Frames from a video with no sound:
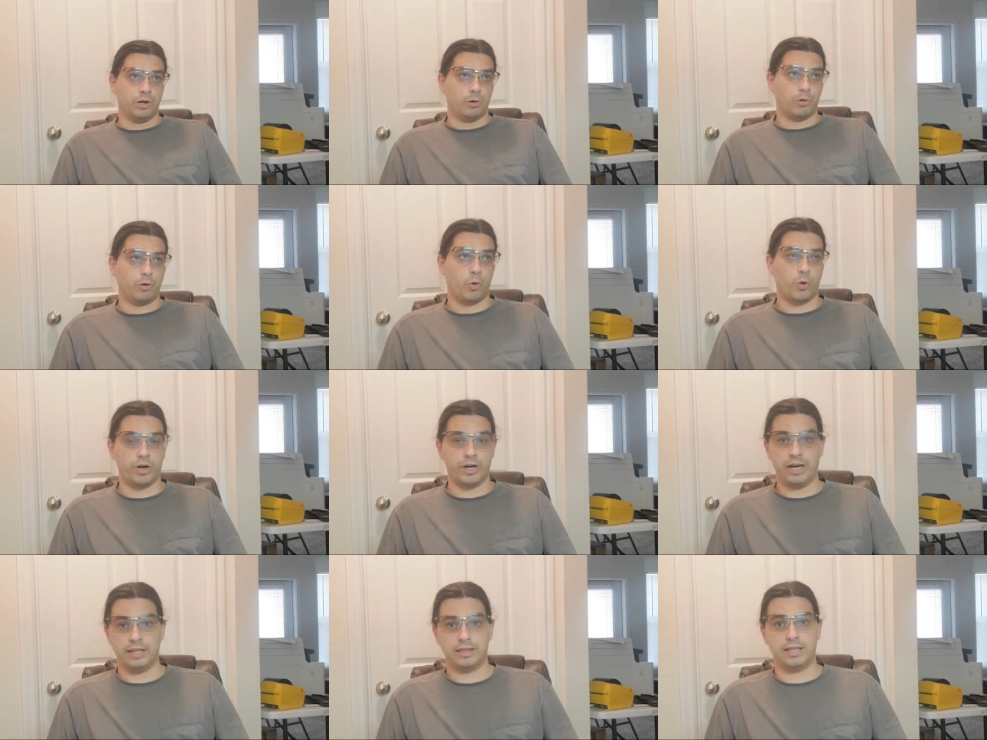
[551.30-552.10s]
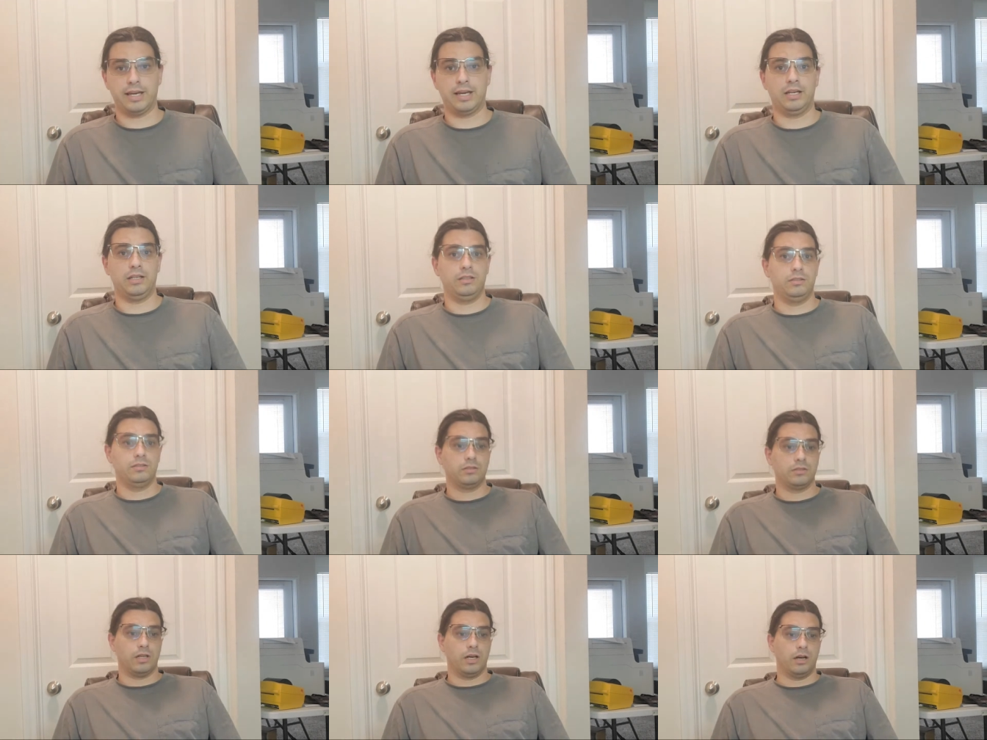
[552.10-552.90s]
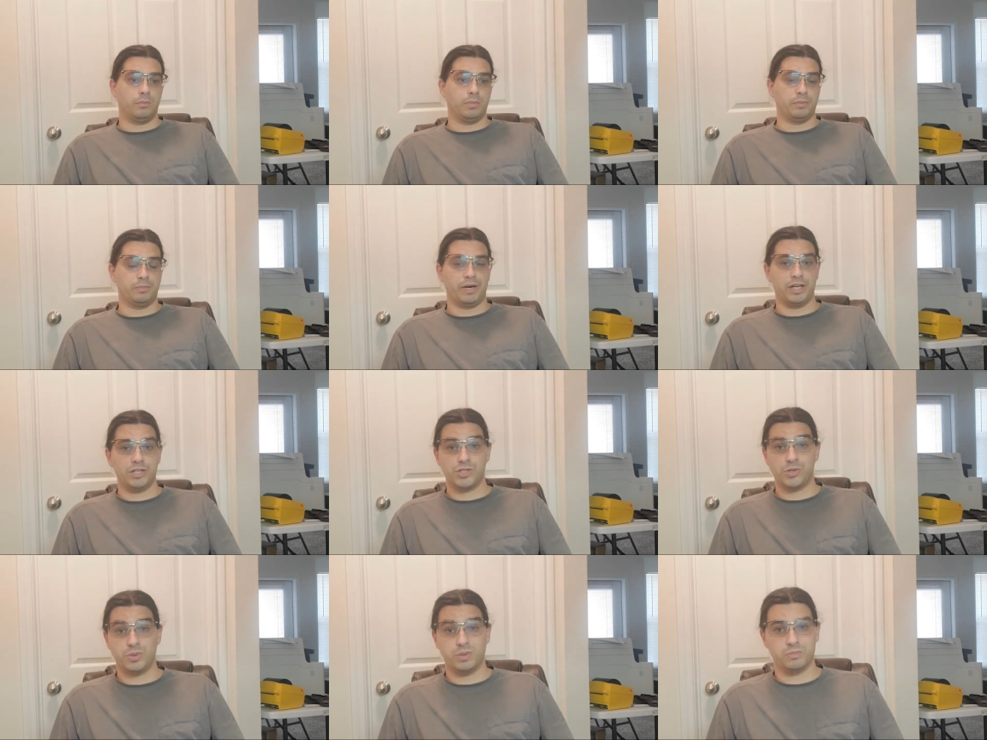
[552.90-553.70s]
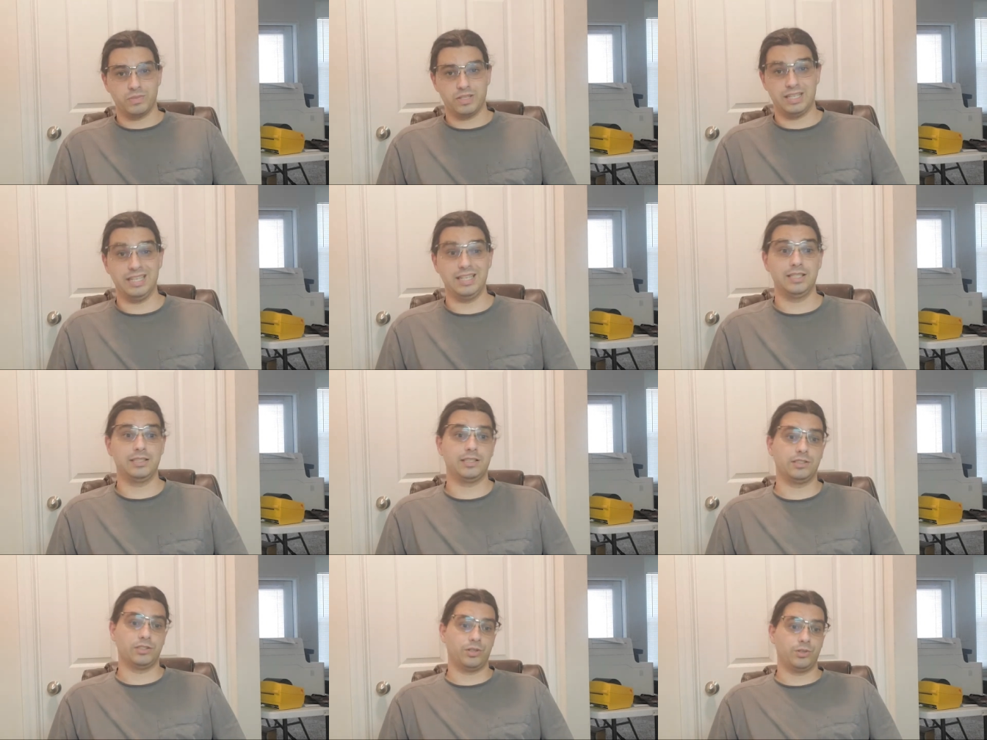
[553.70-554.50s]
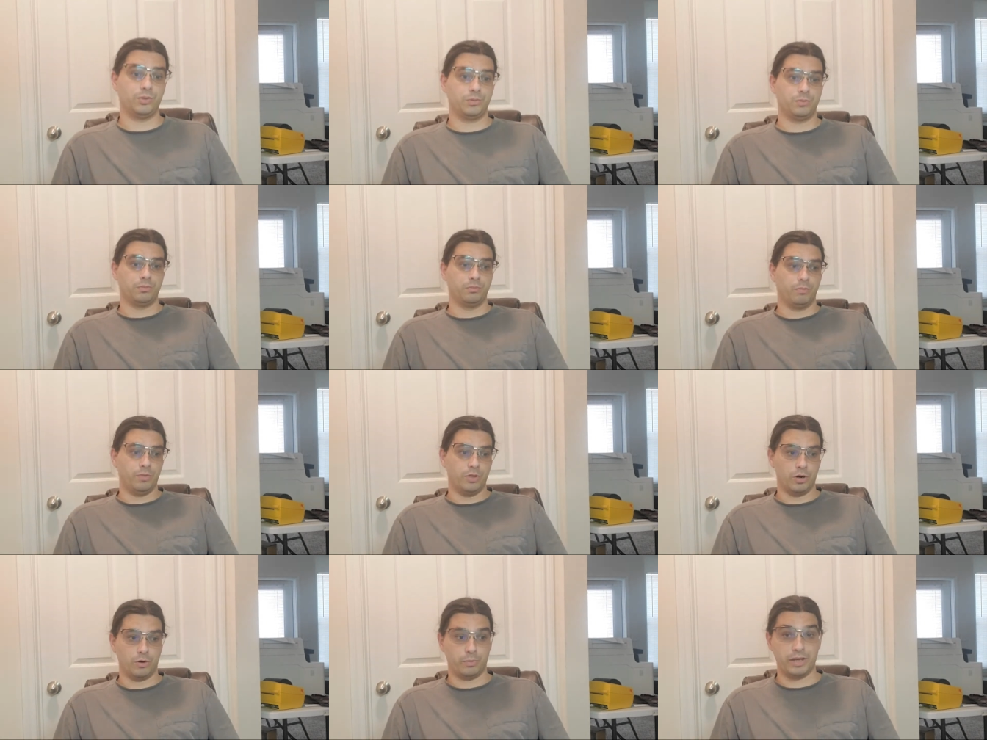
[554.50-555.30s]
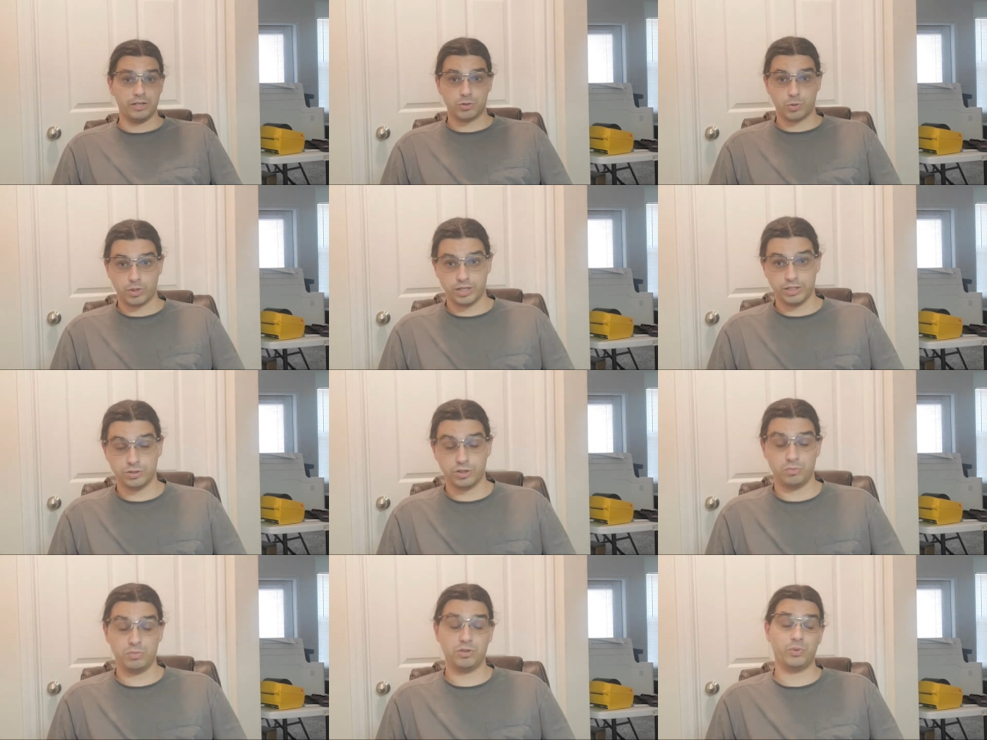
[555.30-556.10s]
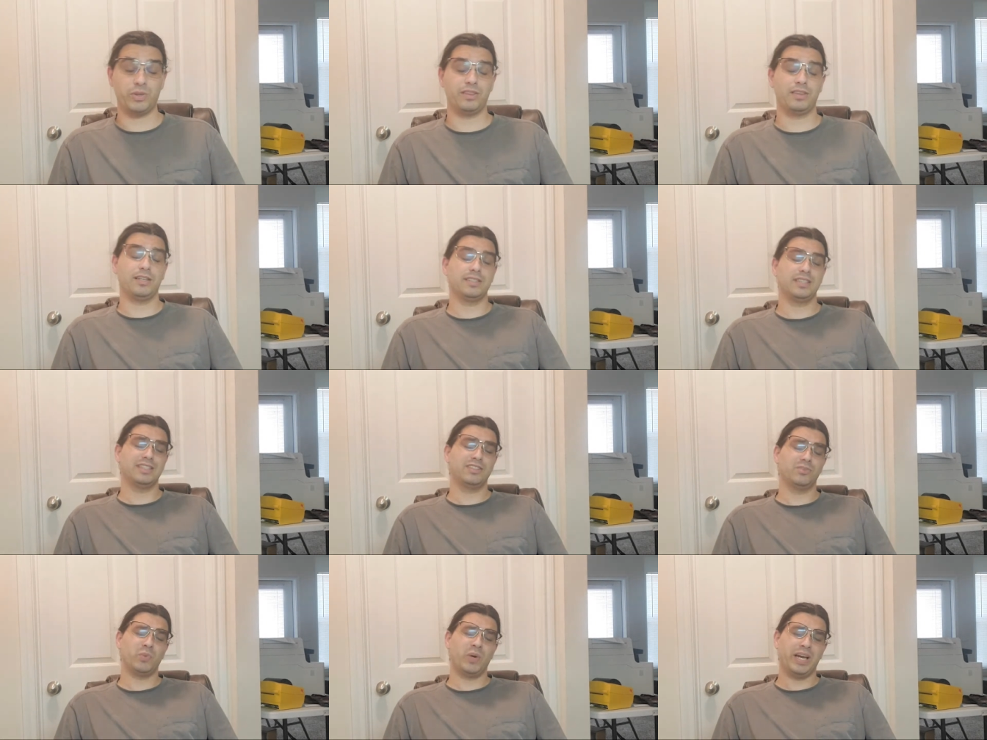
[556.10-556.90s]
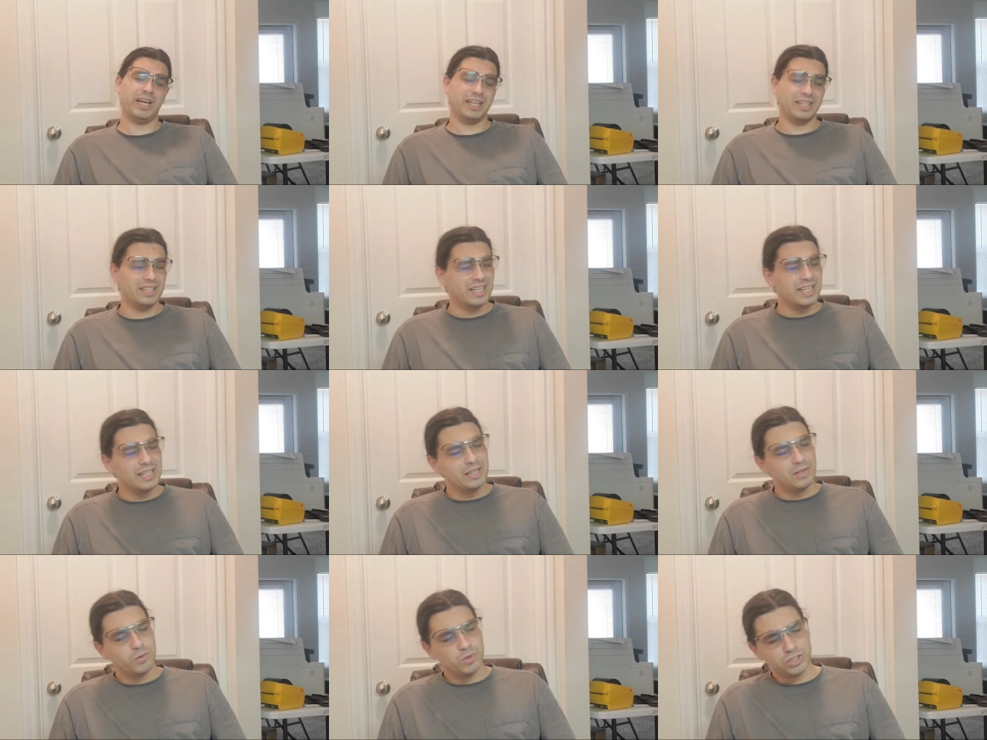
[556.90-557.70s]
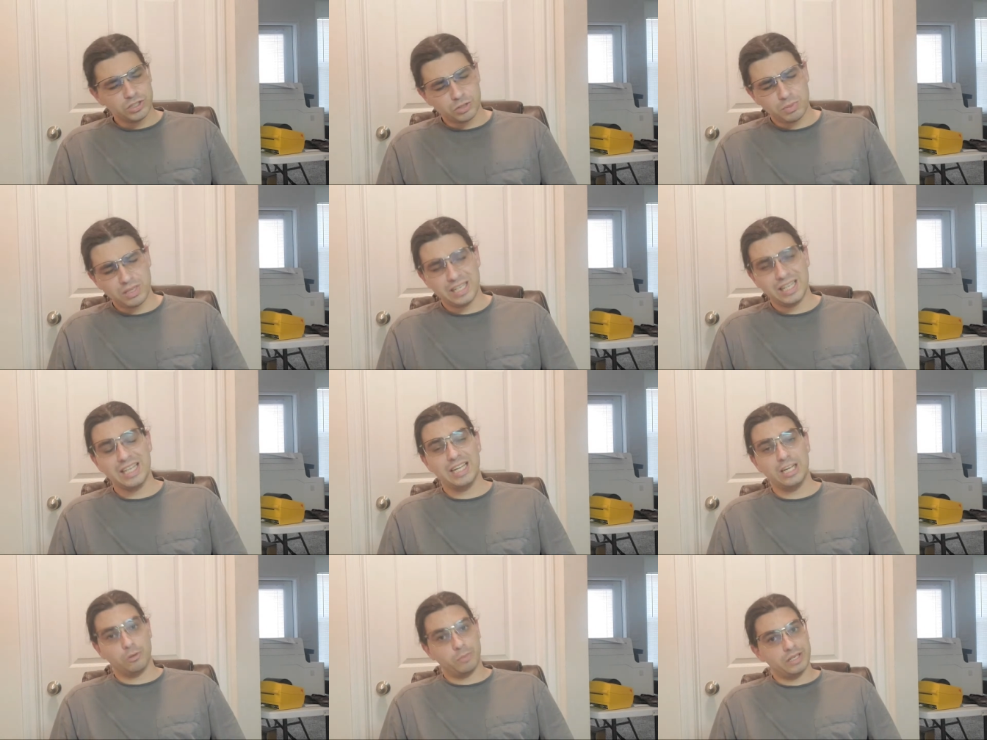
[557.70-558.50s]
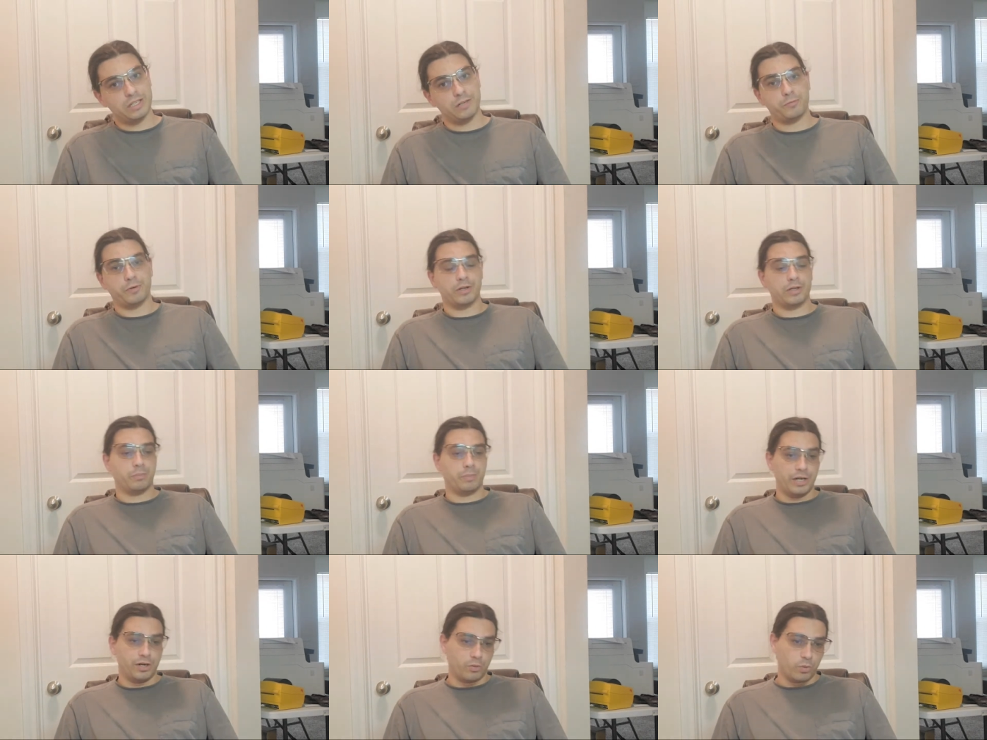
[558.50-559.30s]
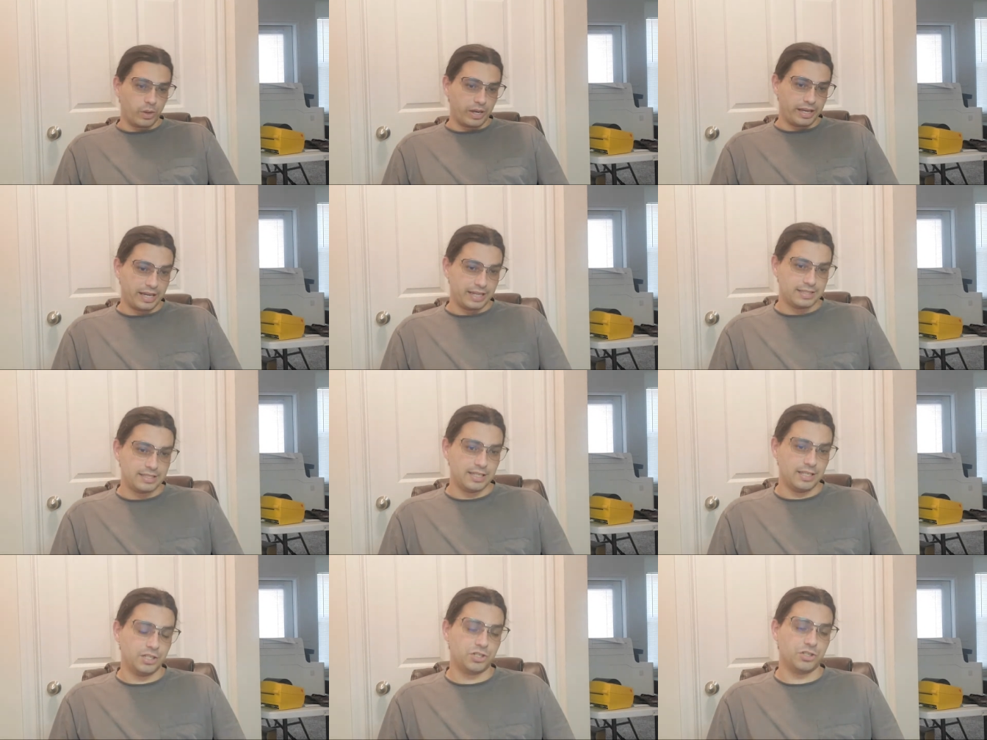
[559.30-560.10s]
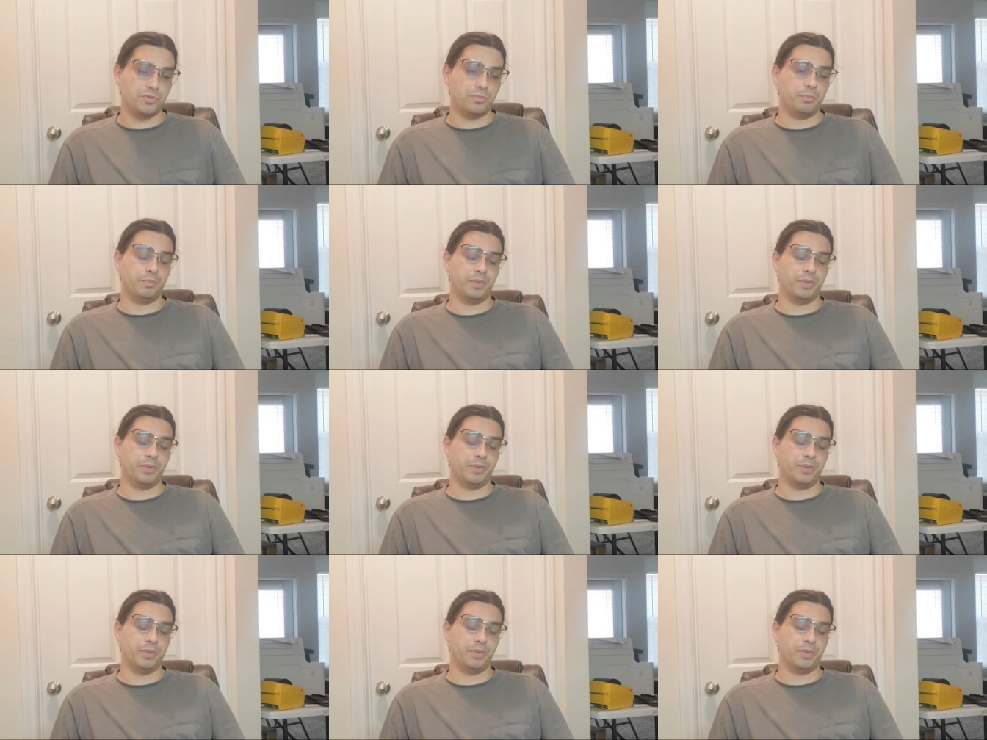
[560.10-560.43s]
coordinate that. But mind you, he is his own, mentor. He's going to be doing things his way, which could be a little bit different compared to the way I teach.